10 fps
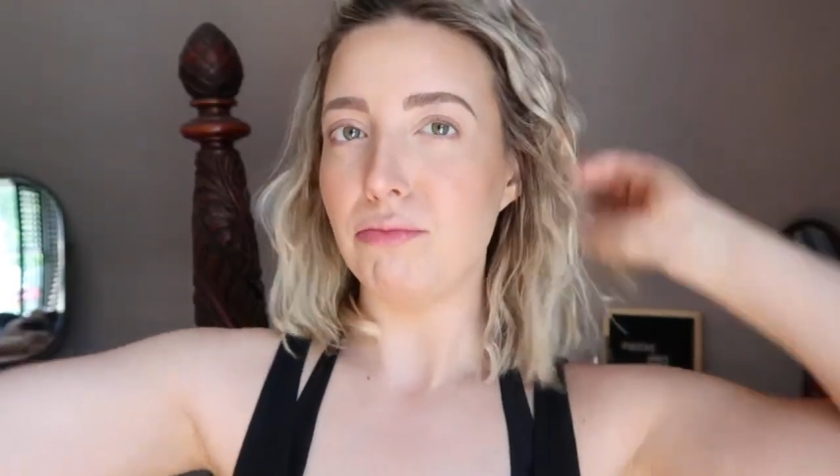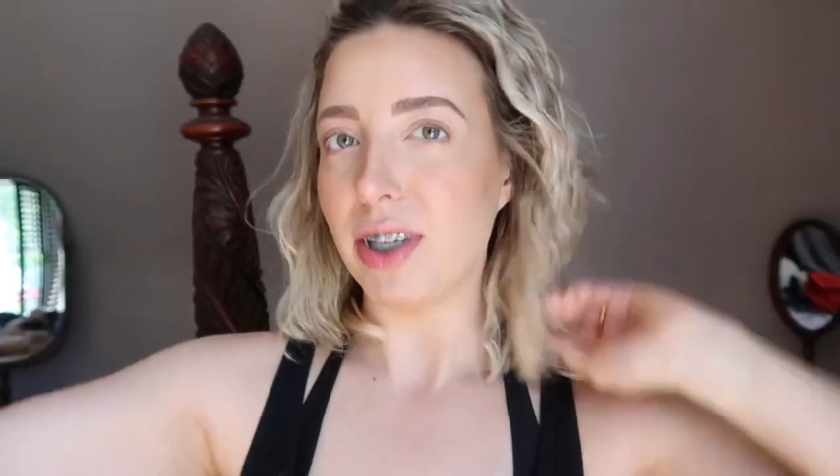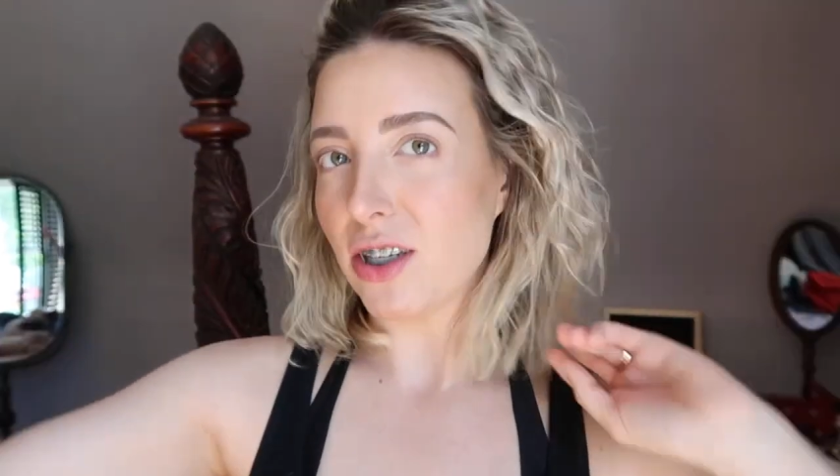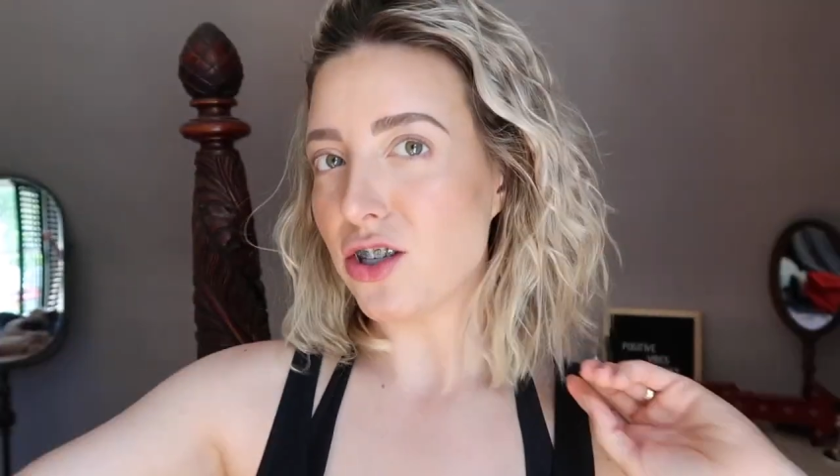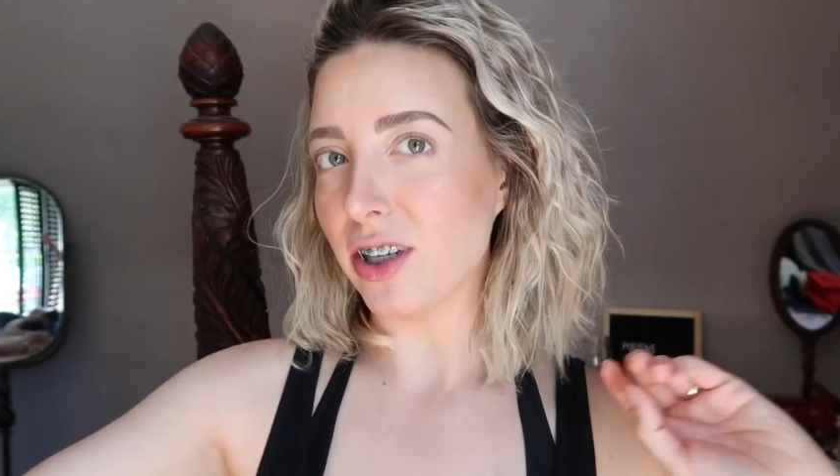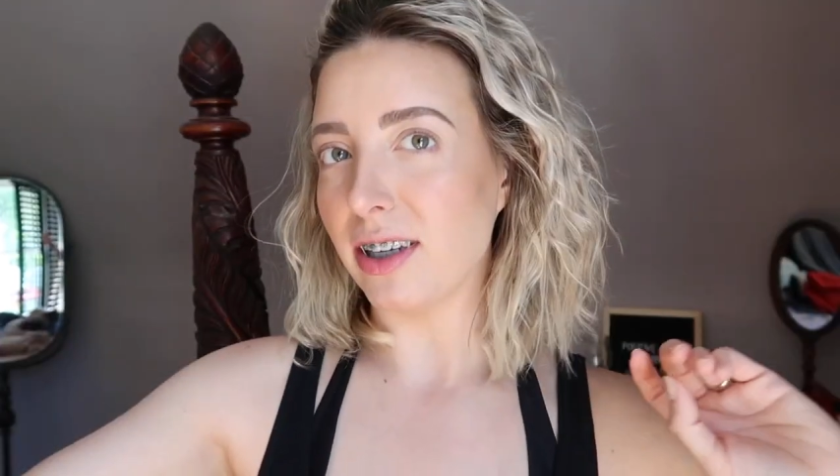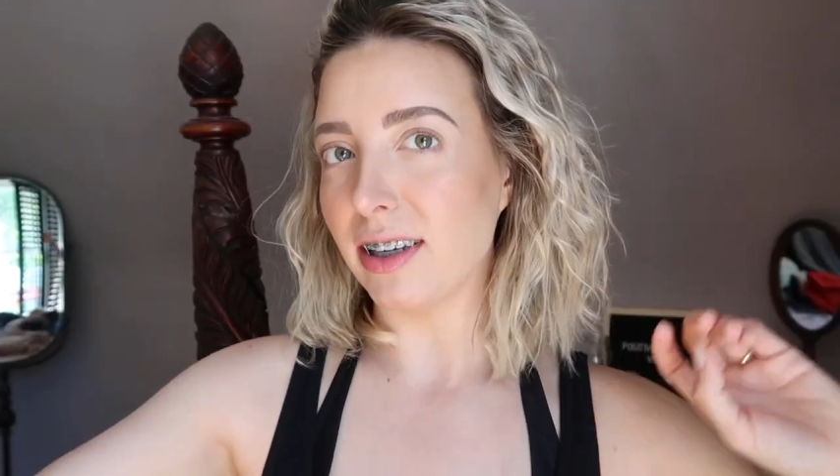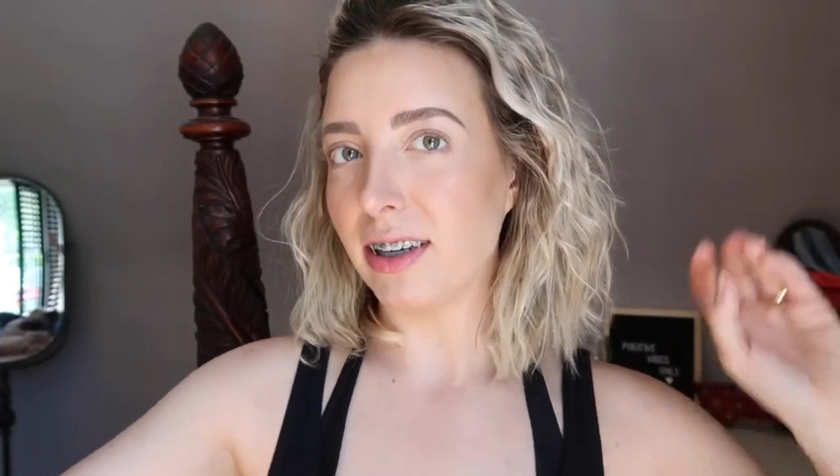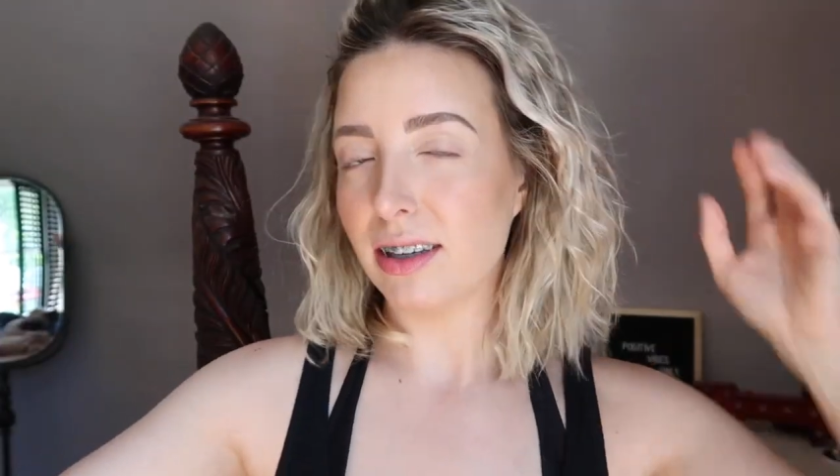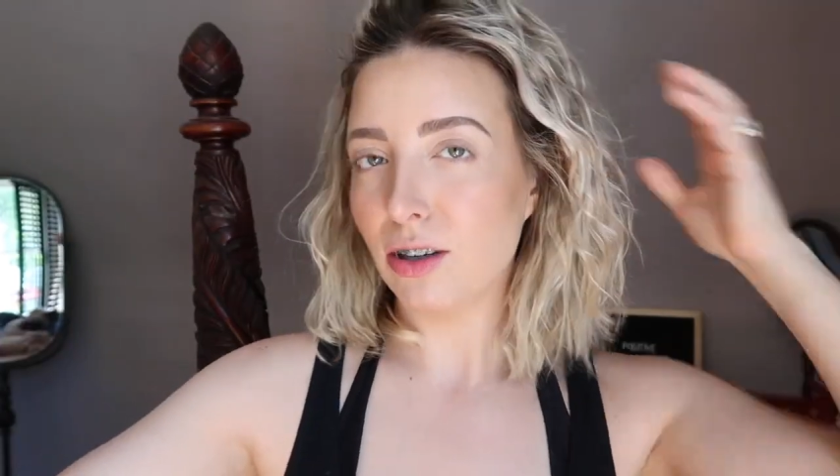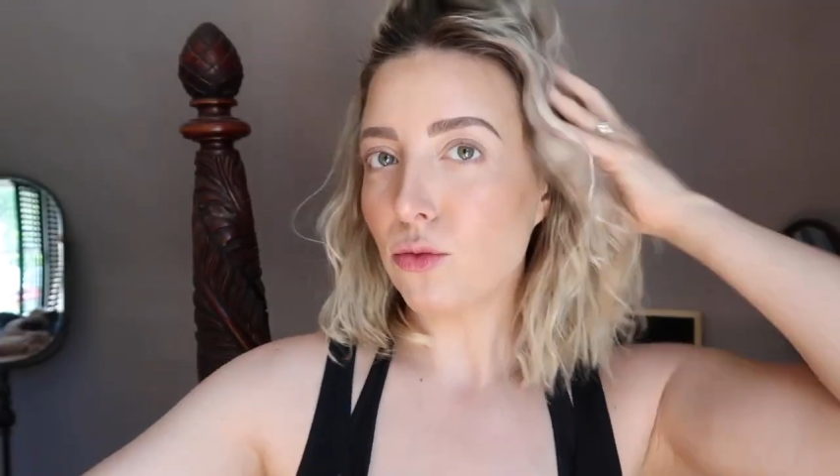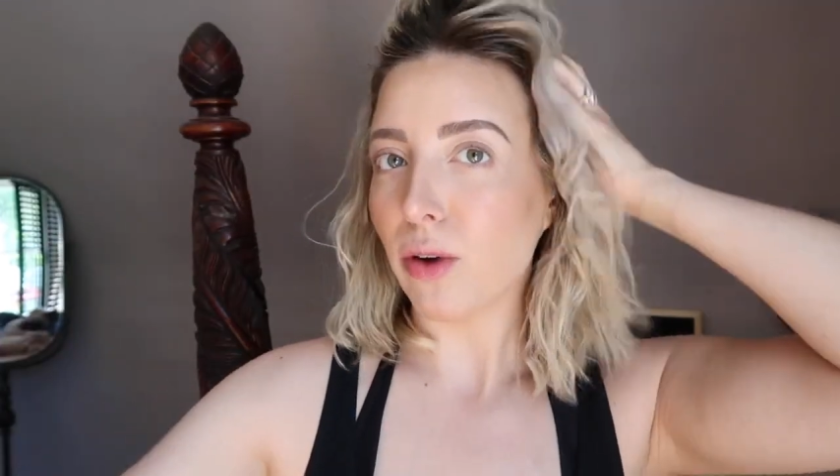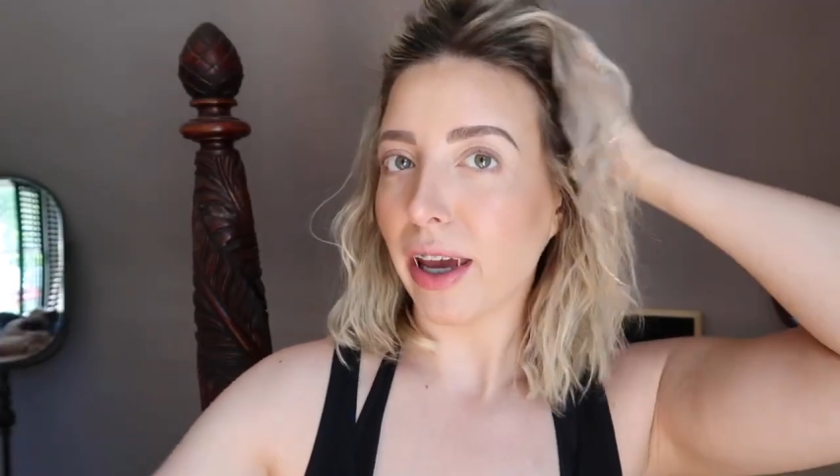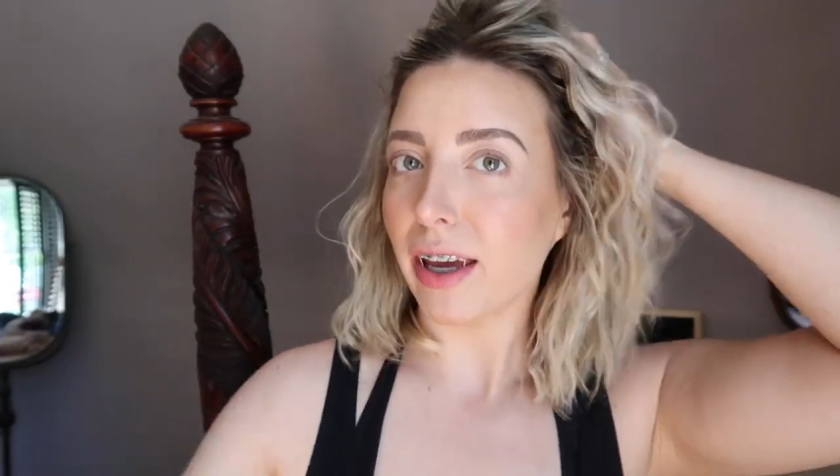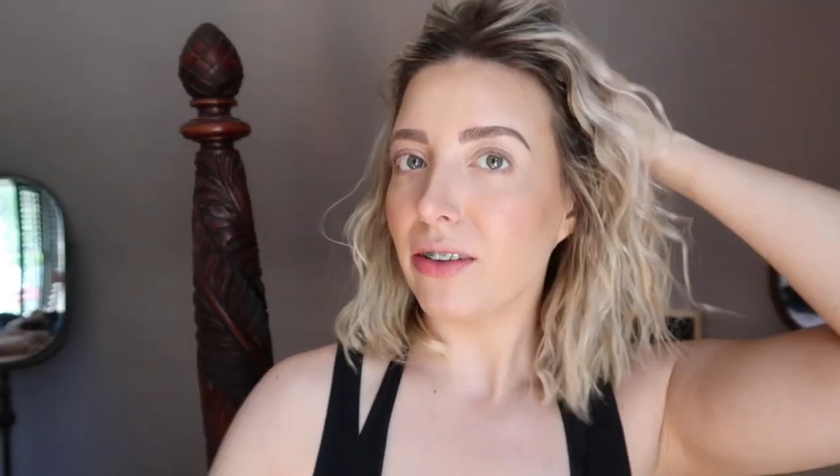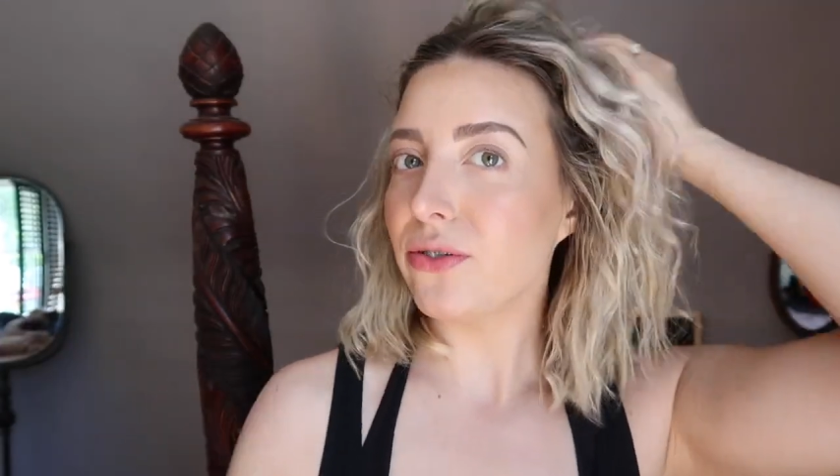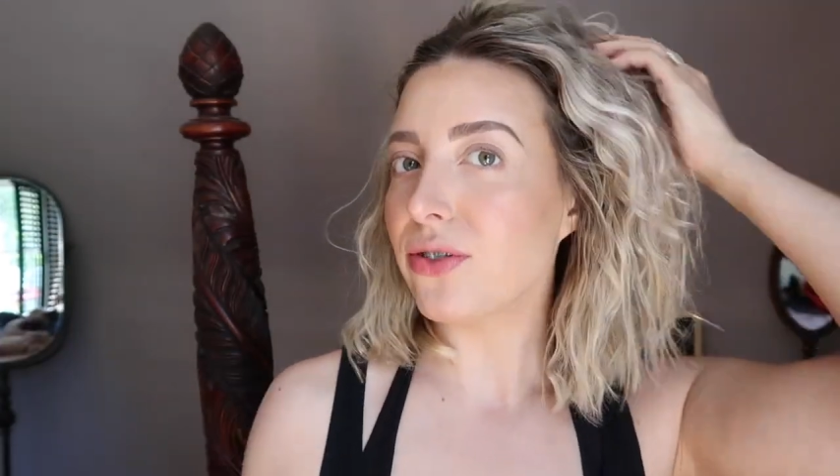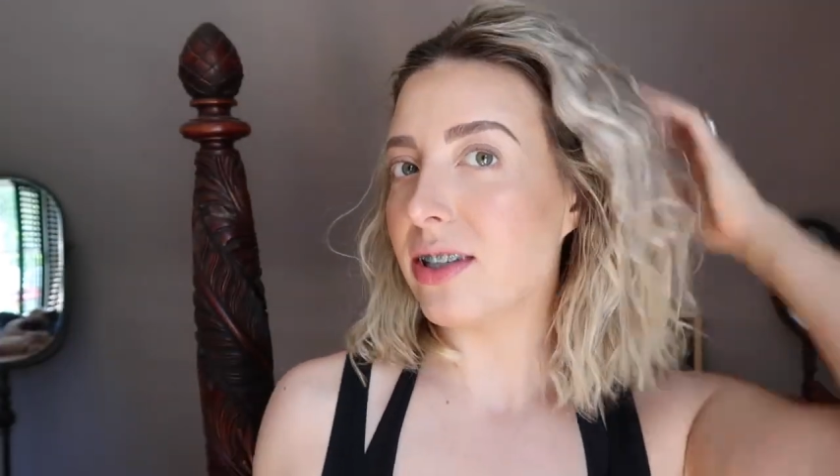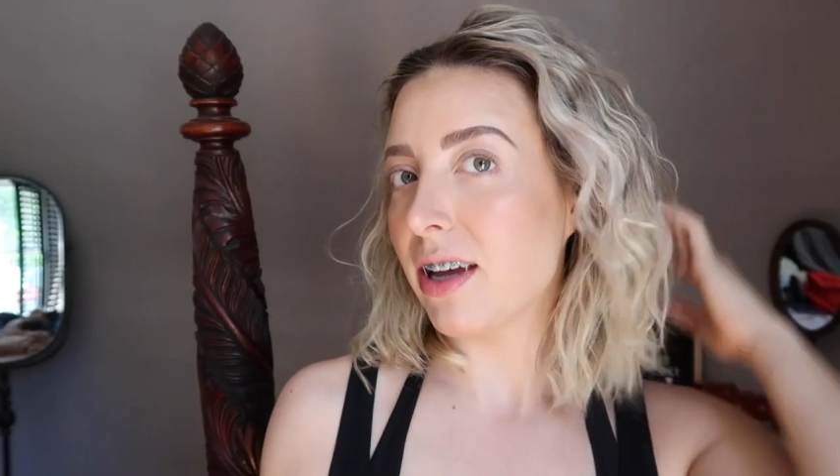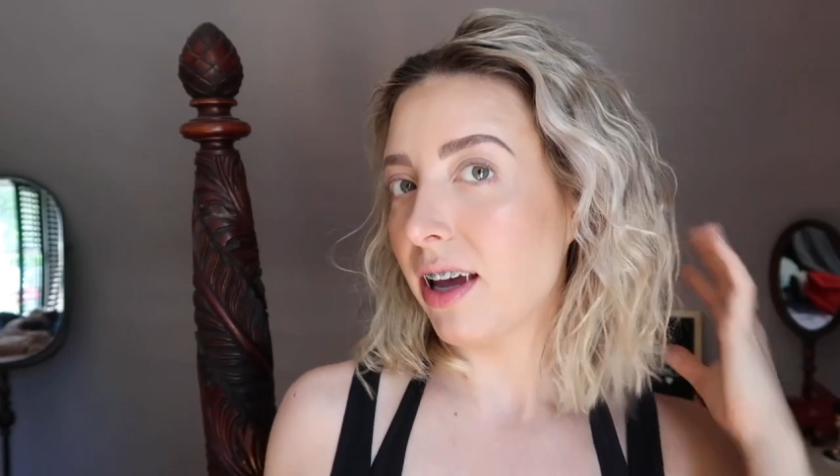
beachy waves,